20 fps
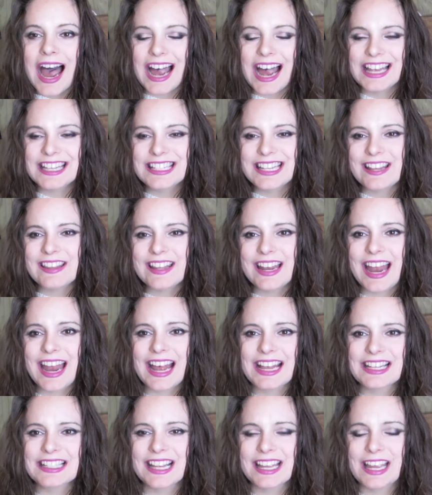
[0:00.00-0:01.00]
I said that it
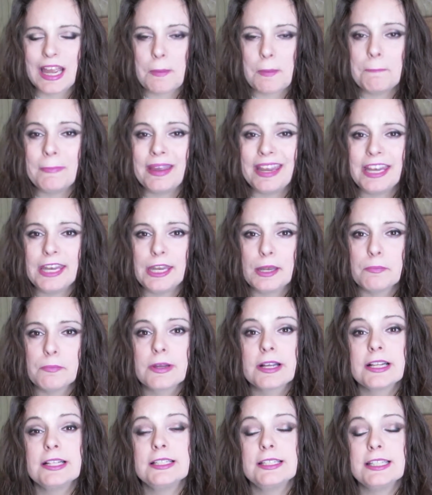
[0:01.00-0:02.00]
has like a medium
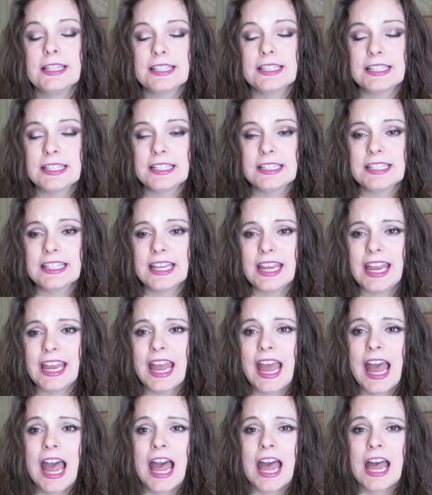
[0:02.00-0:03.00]
consistency.
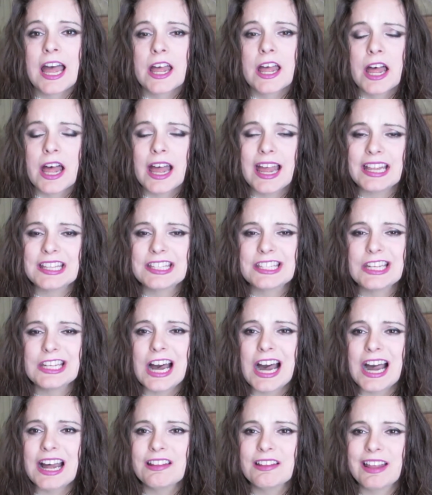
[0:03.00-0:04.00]
It's
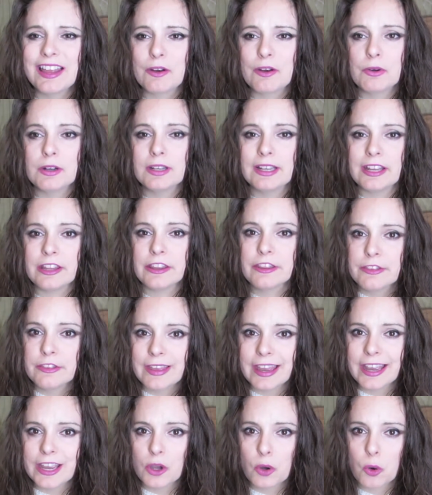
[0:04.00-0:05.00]
not like really
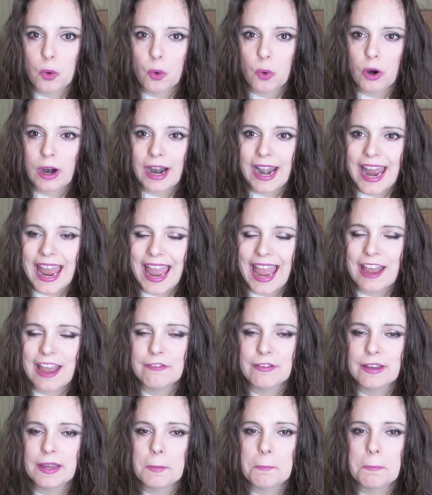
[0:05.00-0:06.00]
thick or
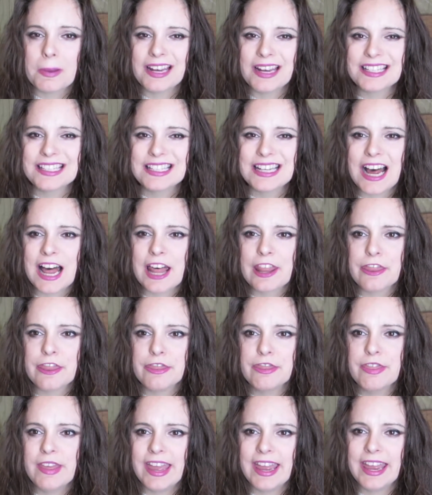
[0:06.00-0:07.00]
heavy, but it's not
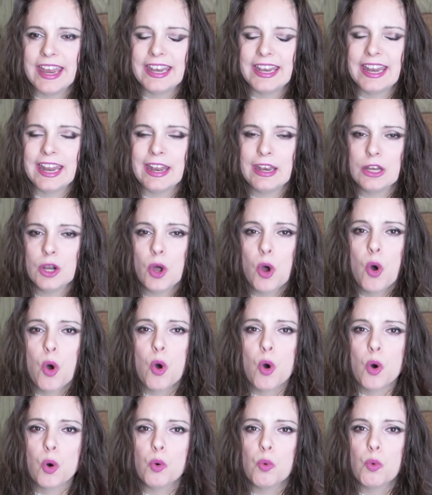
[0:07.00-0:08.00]
thin and
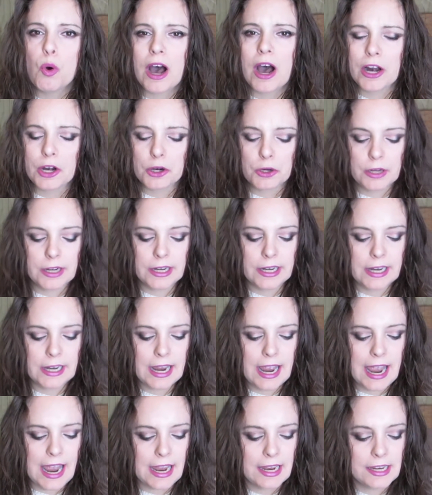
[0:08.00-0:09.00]
watery
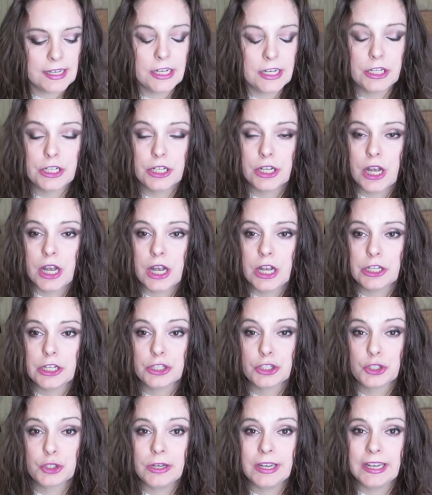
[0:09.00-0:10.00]
and
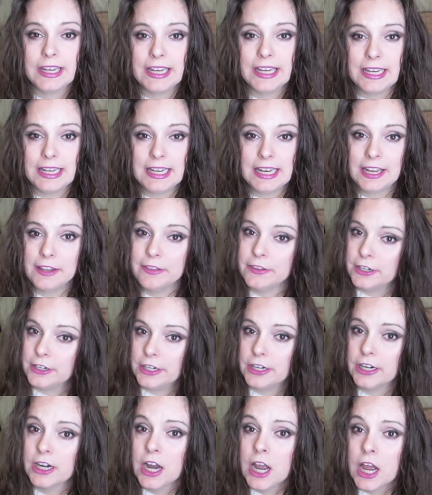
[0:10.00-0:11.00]
streaky
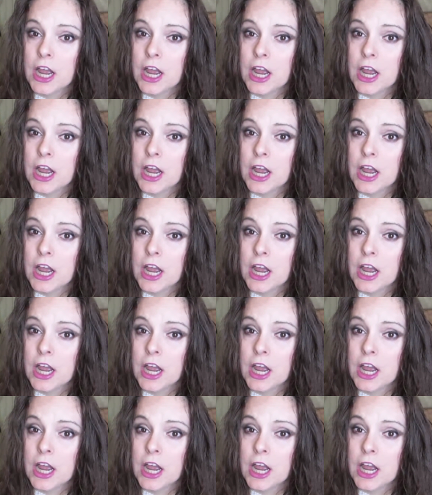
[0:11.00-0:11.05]
neither.